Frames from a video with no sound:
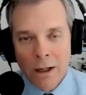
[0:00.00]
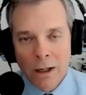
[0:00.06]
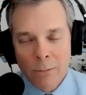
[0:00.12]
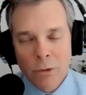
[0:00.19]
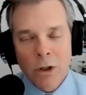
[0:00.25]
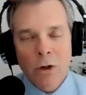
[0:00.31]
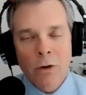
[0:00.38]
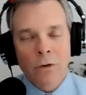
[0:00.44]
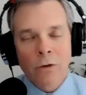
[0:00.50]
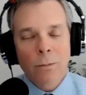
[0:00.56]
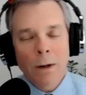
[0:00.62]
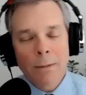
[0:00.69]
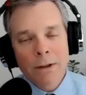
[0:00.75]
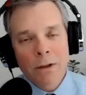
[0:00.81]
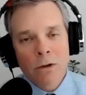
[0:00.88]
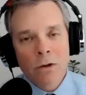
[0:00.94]
You know, there's
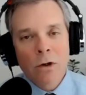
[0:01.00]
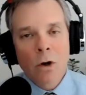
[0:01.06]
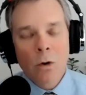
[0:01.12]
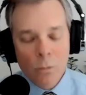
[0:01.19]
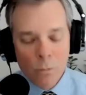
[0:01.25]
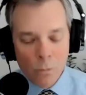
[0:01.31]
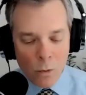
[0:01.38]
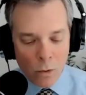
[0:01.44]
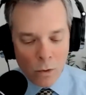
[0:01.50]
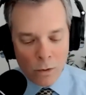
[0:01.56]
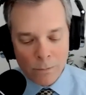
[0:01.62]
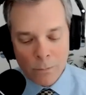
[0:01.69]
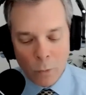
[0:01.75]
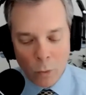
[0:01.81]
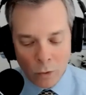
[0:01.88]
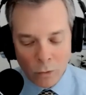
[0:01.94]
probably no more
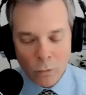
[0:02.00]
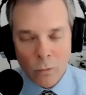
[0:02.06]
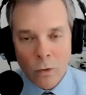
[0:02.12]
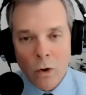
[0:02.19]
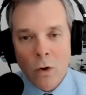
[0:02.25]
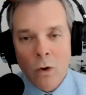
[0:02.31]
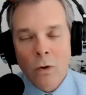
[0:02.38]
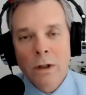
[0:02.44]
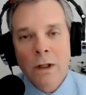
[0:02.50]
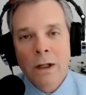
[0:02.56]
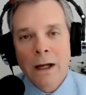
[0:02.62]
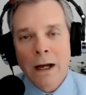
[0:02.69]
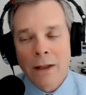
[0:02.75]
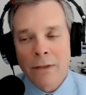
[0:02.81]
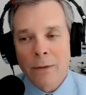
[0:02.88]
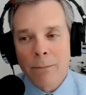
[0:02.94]
important role
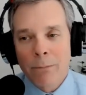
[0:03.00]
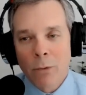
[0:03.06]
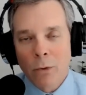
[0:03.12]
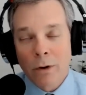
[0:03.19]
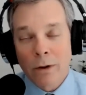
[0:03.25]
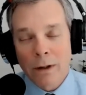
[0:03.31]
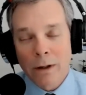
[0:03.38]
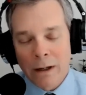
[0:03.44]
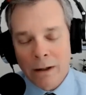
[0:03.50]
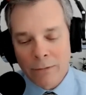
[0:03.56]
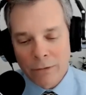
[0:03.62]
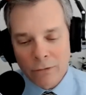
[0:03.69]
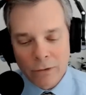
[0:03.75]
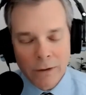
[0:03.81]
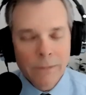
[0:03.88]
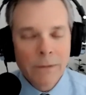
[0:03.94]
on the board,
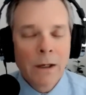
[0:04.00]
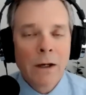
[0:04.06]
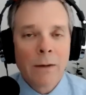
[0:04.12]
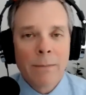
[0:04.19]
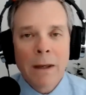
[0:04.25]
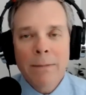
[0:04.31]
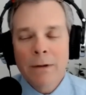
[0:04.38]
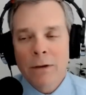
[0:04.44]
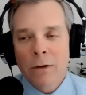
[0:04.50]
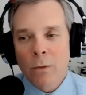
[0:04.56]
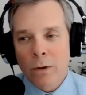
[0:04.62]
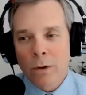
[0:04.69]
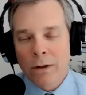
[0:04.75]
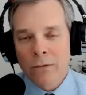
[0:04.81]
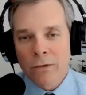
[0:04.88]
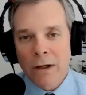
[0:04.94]
obviously, maybe in the
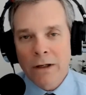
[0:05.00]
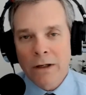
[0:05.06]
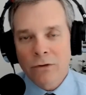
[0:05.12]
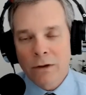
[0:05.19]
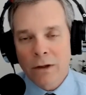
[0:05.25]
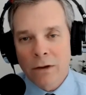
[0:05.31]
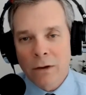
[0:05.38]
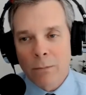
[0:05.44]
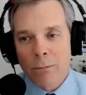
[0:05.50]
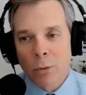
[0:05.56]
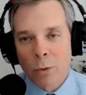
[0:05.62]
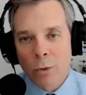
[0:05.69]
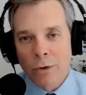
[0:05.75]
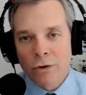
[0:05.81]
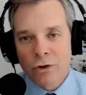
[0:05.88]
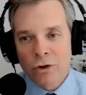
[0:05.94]
organization than the
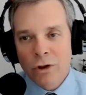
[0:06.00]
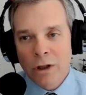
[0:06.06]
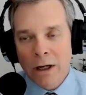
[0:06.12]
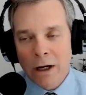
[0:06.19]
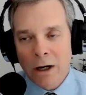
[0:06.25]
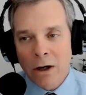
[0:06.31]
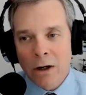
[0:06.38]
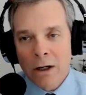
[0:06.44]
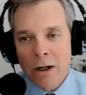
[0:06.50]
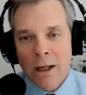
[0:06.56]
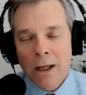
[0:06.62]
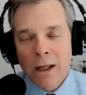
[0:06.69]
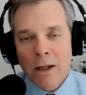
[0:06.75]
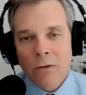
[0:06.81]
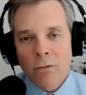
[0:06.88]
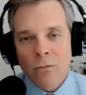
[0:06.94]
board chair
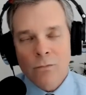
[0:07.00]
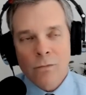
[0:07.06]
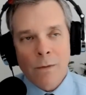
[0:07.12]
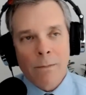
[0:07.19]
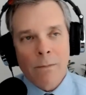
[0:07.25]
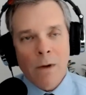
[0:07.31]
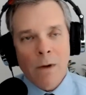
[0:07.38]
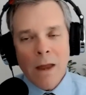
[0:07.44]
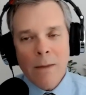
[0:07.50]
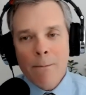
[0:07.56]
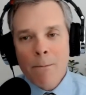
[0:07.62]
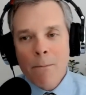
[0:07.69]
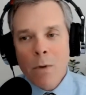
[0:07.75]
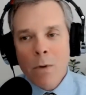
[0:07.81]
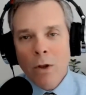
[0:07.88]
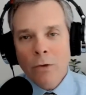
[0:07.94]
from
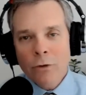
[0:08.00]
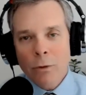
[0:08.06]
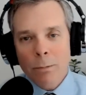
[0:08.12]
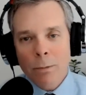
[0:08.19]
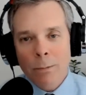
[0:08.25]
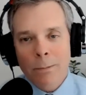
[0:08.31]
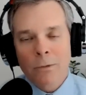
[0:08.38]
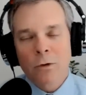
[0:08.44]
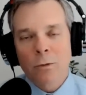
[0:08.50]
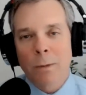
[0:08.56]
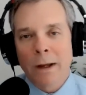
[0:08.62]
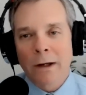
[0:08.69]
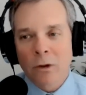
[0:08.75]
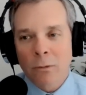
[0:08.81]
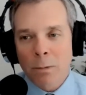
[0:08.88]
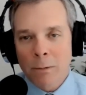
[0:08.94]
multiple
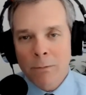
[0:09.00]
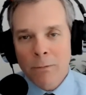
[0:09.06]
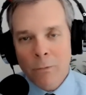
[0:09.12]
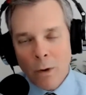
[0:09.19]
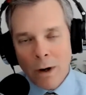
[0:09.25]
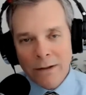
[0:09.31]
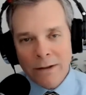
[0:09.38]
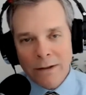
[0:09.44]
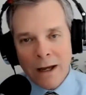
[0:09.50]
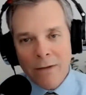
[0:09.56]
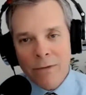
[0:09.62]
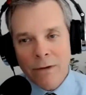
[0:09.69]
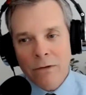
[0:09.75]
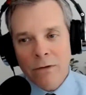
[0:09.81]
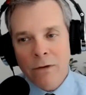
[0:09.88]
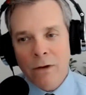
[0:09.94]
perspectives. But before I dive
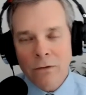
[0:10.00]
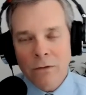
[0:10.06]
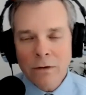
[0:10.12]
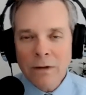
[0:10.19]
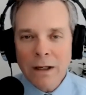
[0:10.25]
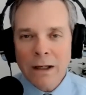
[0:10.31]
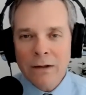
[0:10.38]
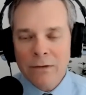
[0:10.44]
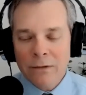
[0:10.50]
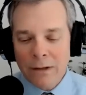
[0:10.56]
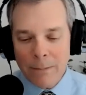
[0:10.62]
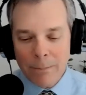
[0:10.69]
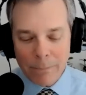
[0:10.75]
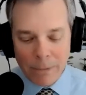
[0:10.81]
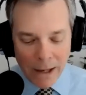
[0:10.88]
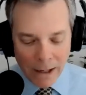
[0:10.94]
into those, let's take a
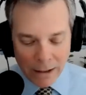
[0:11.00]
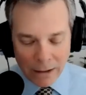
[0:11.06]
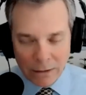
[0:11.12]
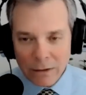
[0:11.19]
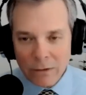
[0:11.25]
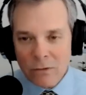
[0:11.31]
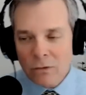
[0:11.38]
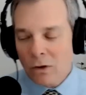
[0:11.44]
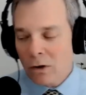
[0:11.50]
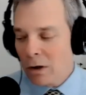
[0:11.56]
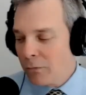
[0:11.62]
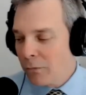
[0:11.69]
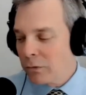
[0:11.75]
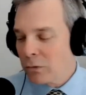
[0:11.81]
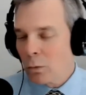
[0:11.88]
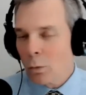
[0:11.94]
step back and let's start
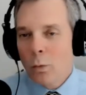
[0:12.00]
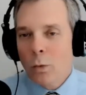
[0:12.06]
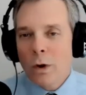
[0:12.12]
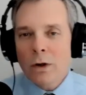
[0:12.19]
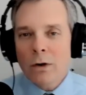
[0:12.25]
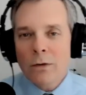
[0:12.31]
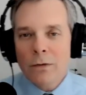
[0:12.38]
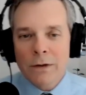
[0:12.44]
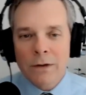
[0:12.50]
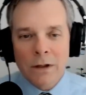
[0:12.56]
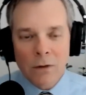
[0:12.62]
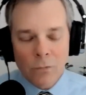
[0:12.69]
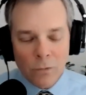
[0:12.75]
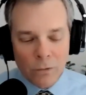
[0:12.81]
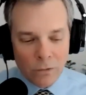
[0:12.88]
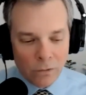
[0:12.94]
off with what are the
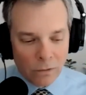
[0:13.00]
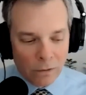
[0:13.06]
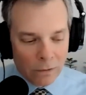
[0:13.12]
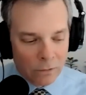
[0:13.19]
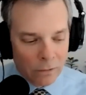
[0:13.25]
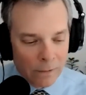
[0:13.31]
differences